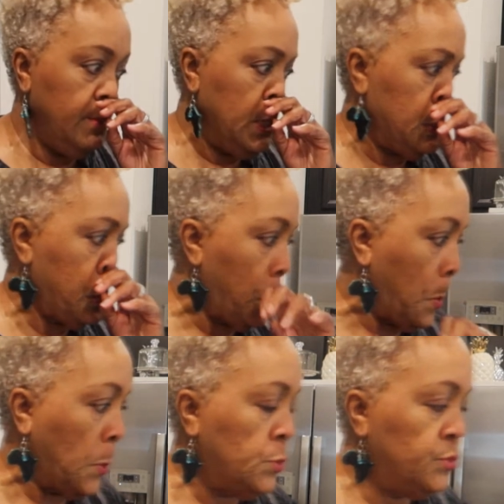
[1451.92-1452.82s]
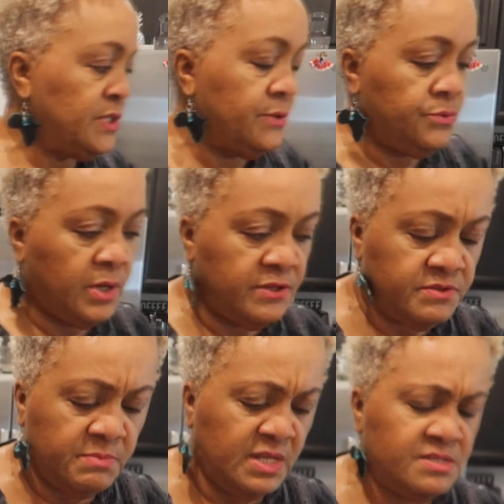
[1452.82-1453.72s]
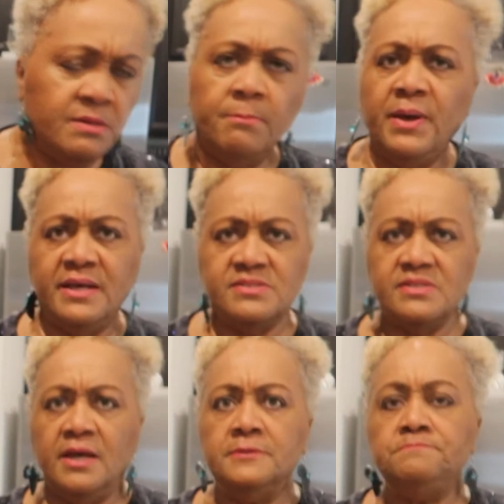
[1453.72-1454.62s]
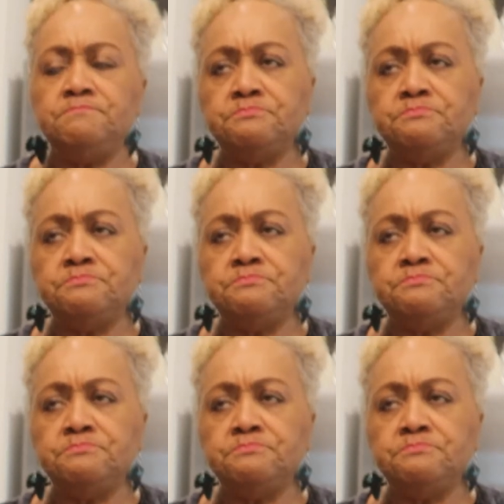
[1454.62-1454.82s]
made when I made some pasta,